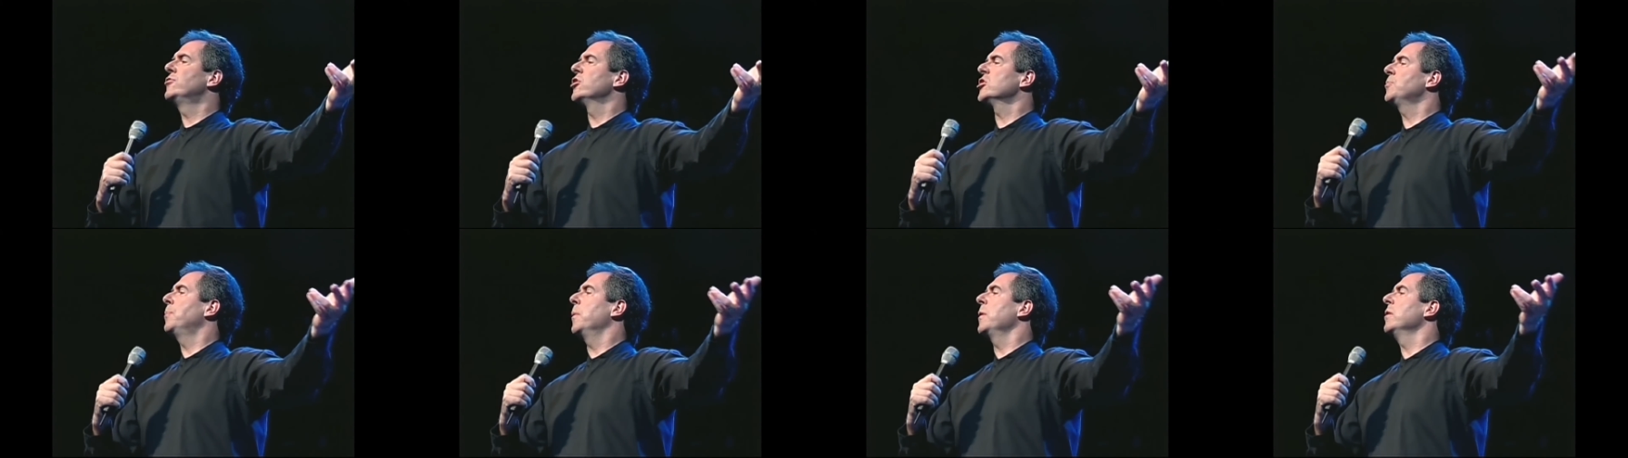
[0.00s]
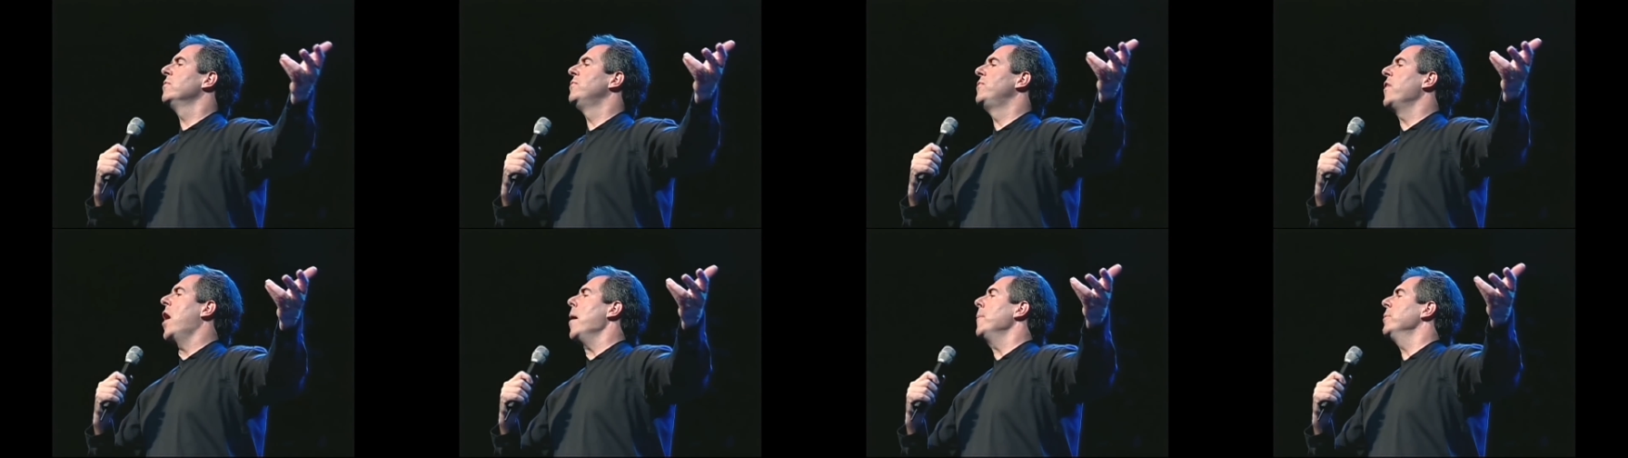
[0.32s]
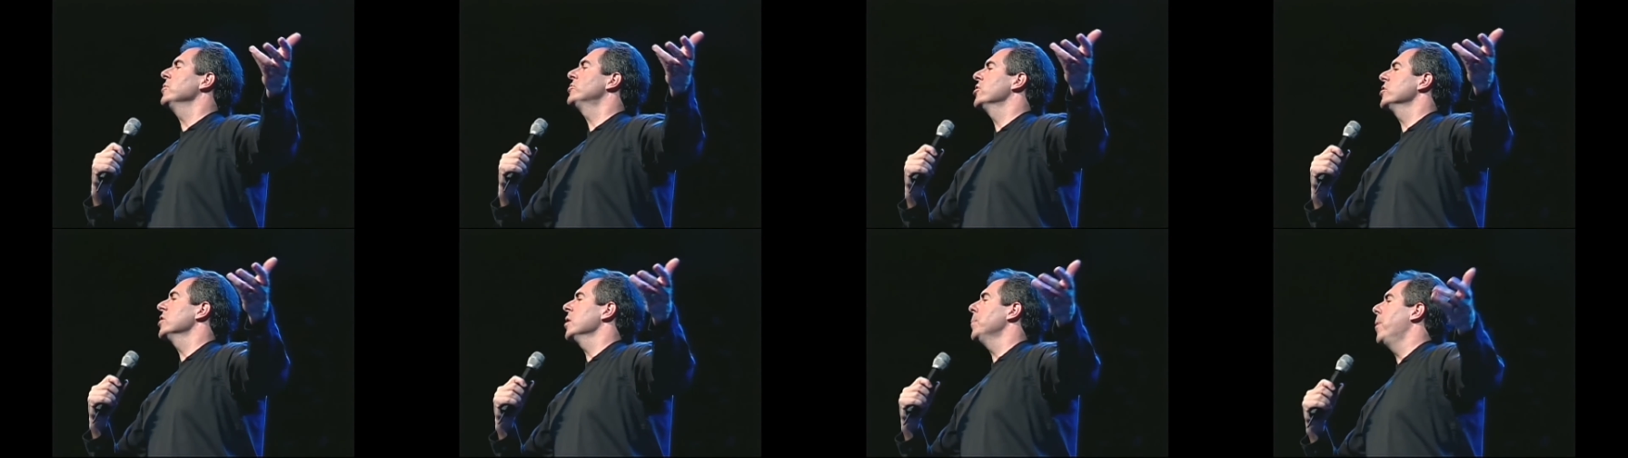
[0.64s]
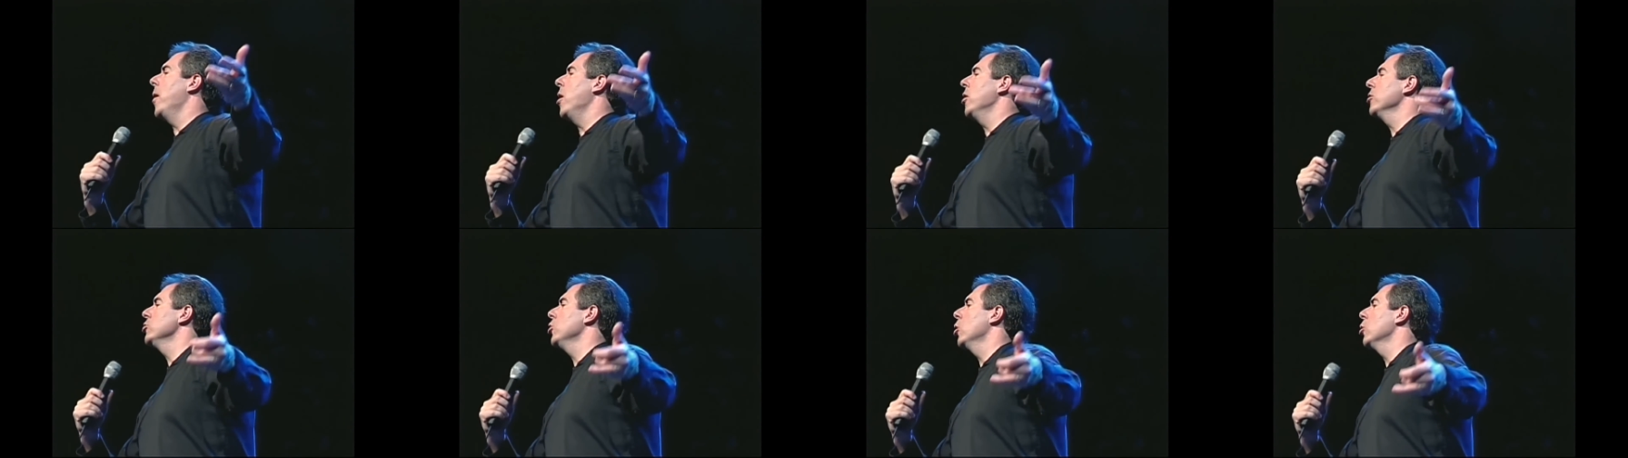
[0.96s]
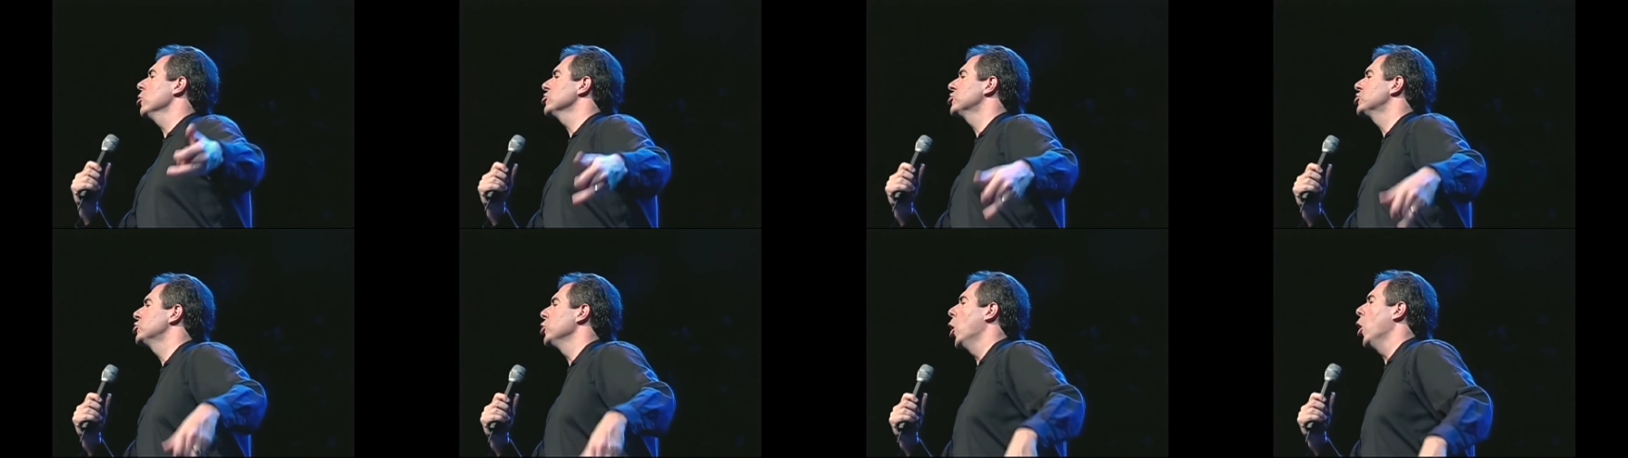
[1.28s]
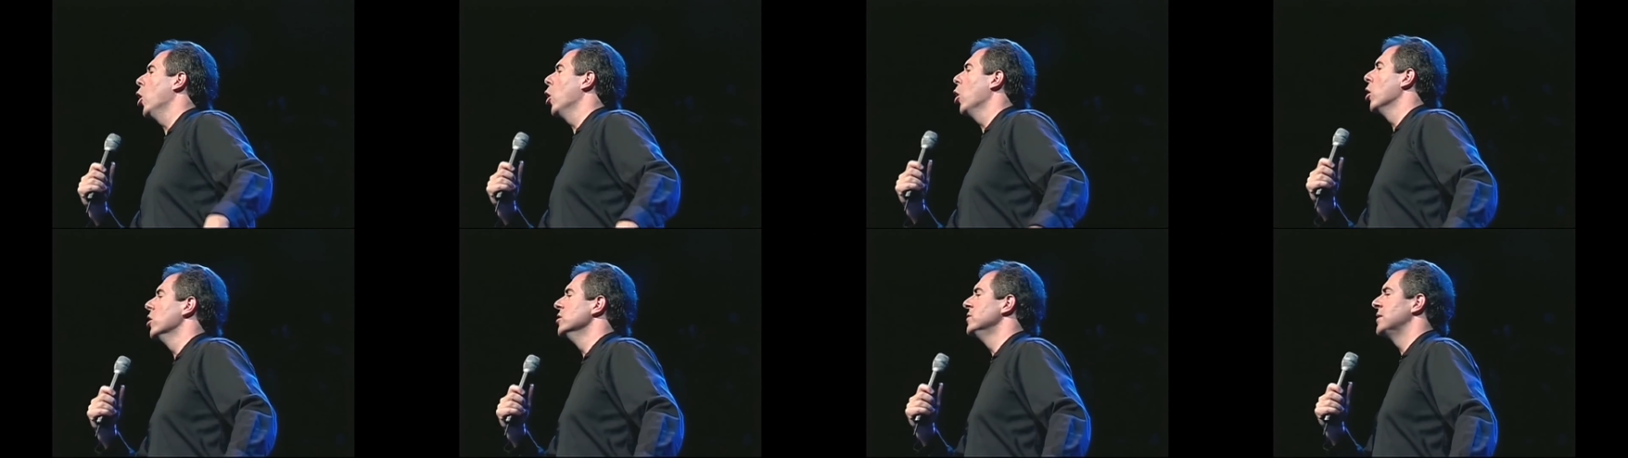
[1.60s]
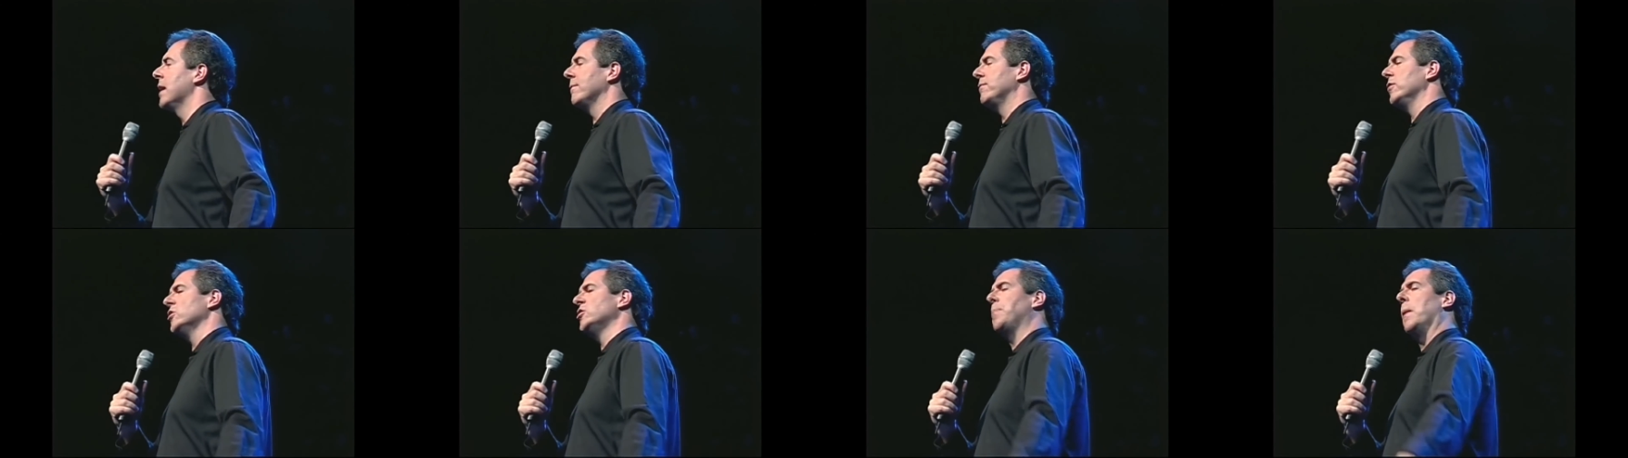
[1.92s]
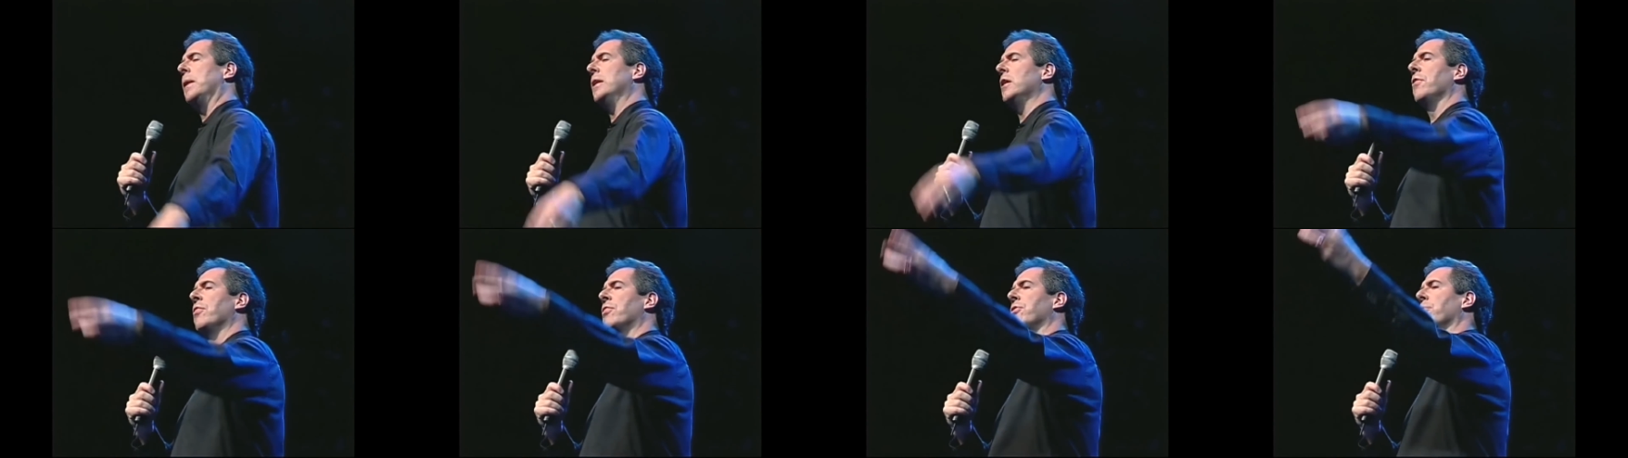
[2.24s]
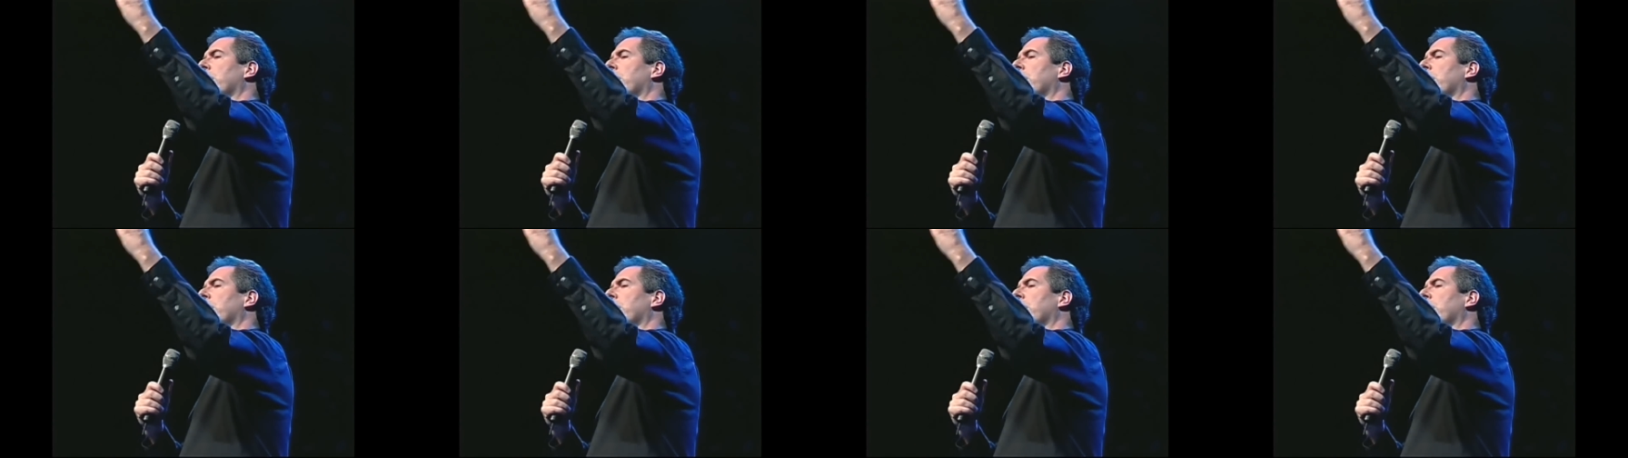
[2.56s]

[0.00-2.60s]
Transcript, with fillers: just been vomited upon your shores after spending